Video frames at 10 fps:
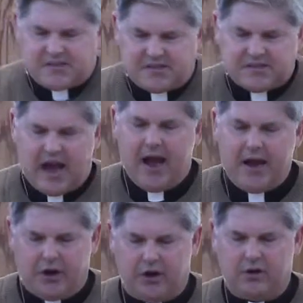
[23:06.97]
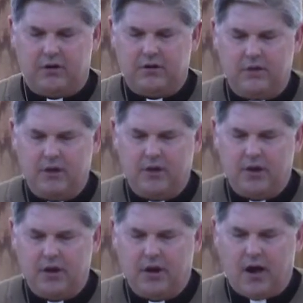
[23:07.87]
desire
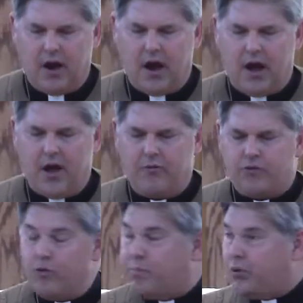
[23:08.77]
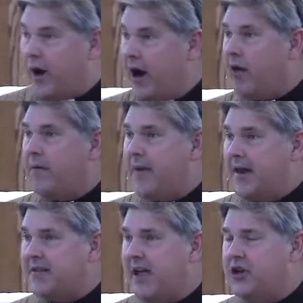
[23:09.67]
uh, through prayer and
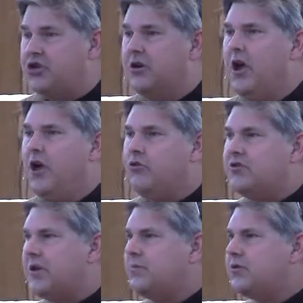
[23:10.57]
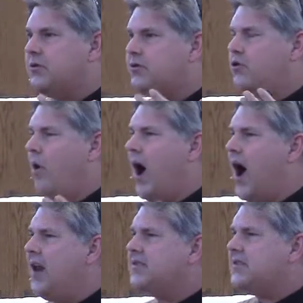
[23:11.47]
meditation through some through
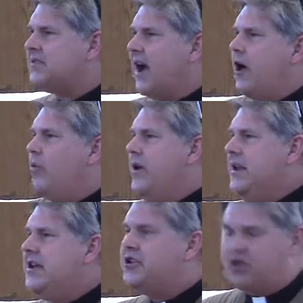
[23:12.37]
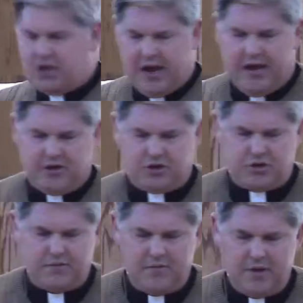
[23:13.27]
honest desire we need to change
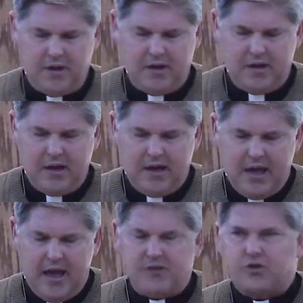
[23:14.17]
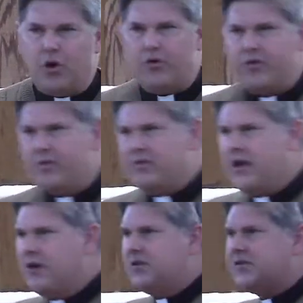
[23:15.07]
and so
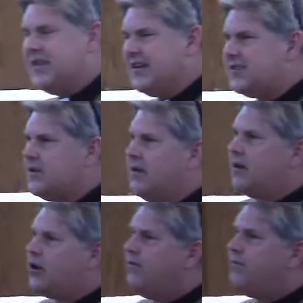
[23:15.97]
there's this con-